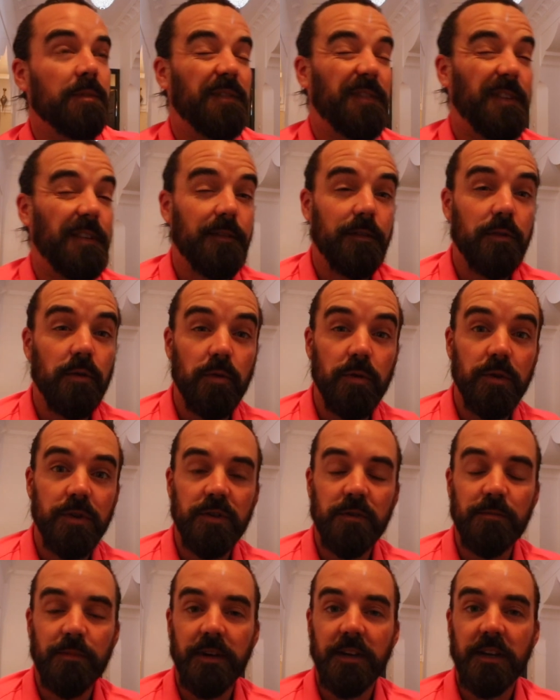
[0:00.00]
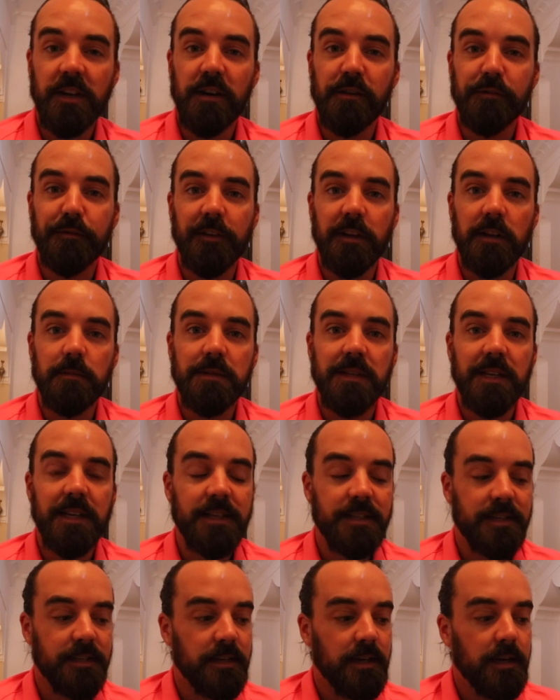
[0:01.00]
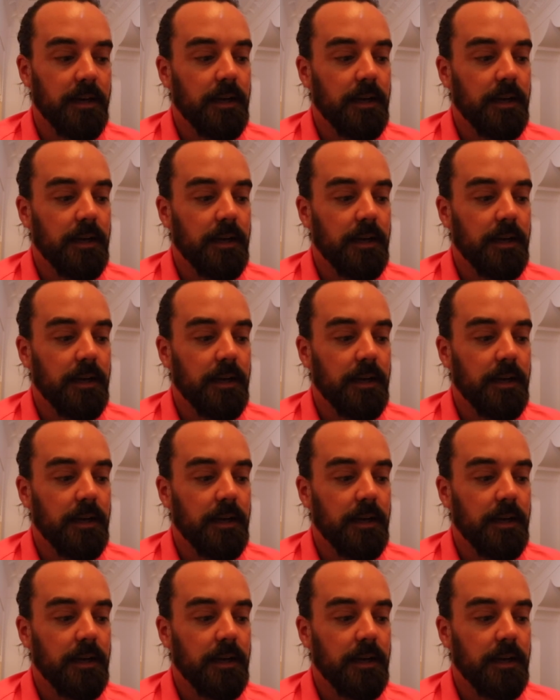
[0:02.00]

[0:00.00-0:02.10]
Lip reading: 5th course on my KYLE Phillips list.